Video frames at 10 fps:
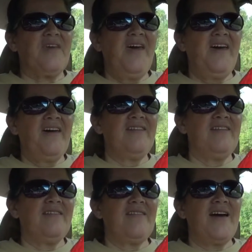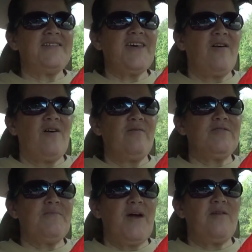And that's how I
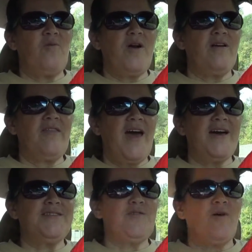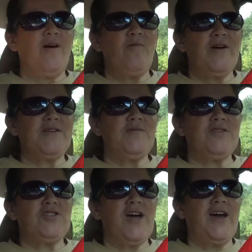was made aware of that. So I went to
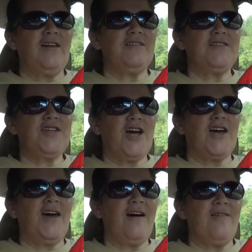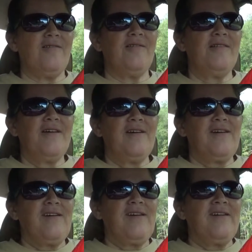his channel to check it out.
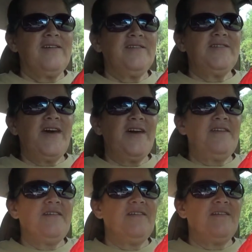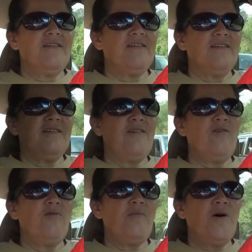And
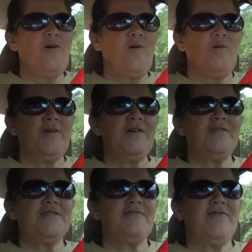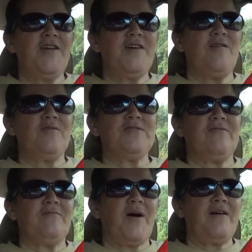lo and behold, here's videos
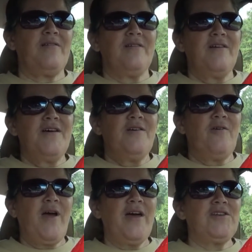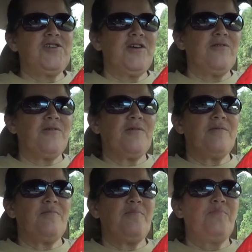of my
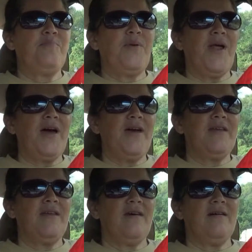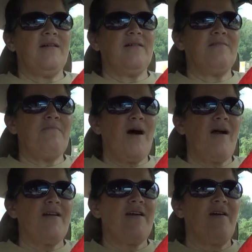grandchildren playing
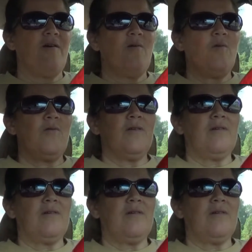Mario.